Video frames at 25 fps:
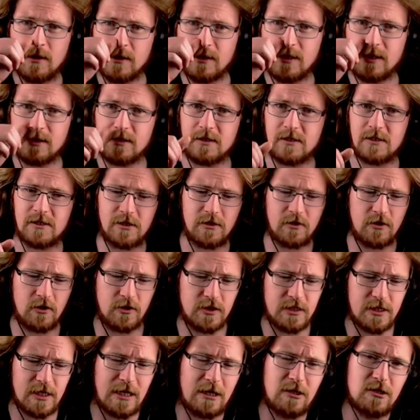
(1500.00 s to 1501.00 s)
get this
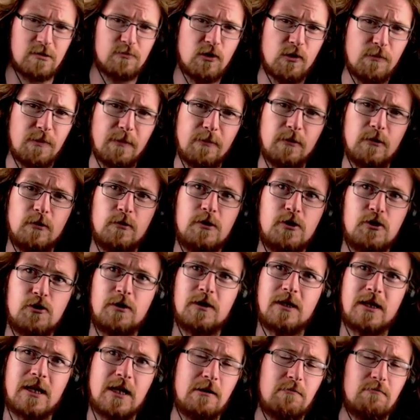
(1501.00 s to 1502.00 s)
content out to more people who enjoy
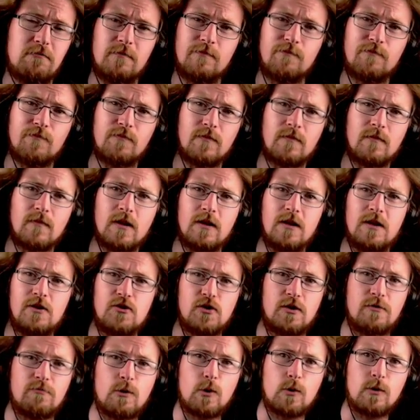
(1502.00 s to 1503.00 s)
the game,
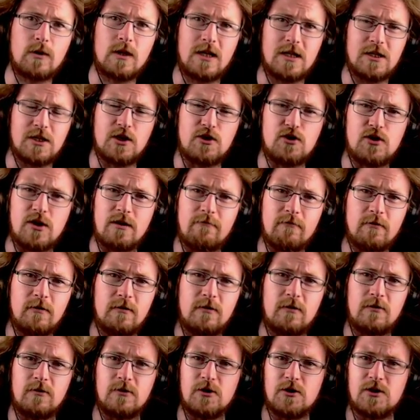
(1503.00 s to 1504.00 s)
enjoy roguelikes in general,
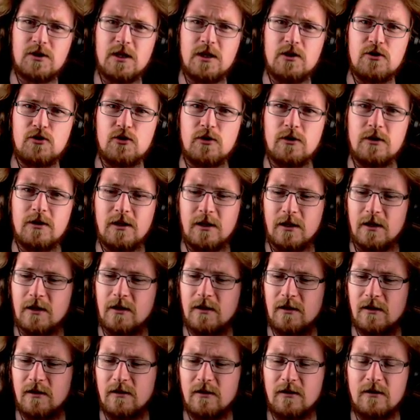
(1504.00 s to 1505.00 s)
or just enjoy
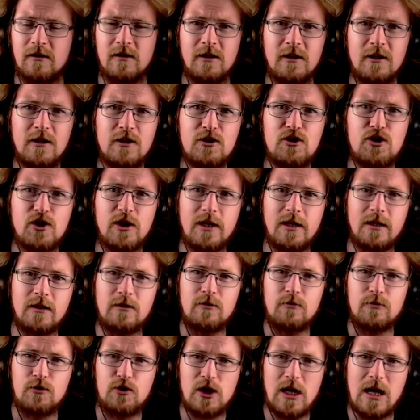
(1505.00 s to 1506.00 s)
a cheeky
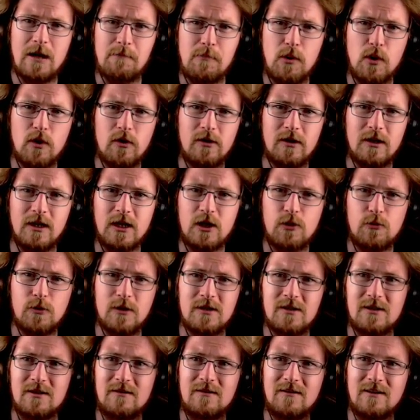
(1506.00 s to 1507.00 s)
little chat pouring
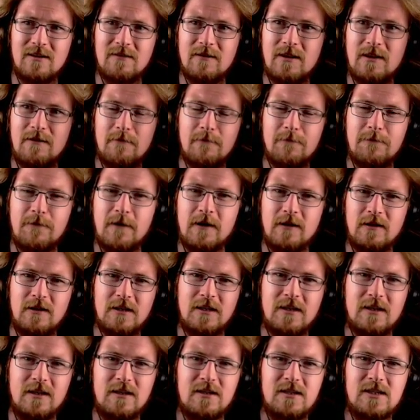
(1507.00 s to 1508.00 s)
liquids and in
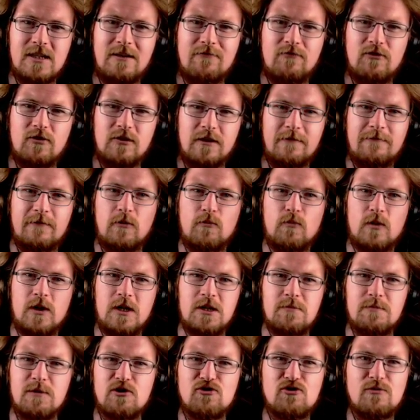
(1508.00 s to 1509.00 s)
failing in several different
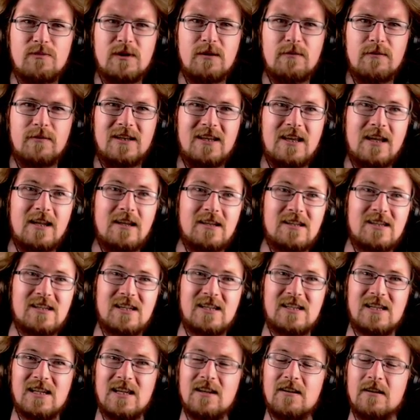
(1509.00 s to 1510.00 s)
ways miserably, but then it's
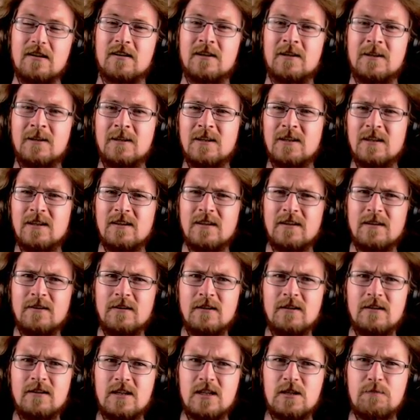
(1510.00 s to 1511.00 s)
succeeding
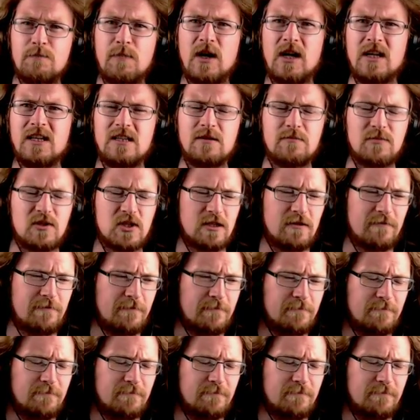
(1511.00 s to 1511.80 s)
despite himself.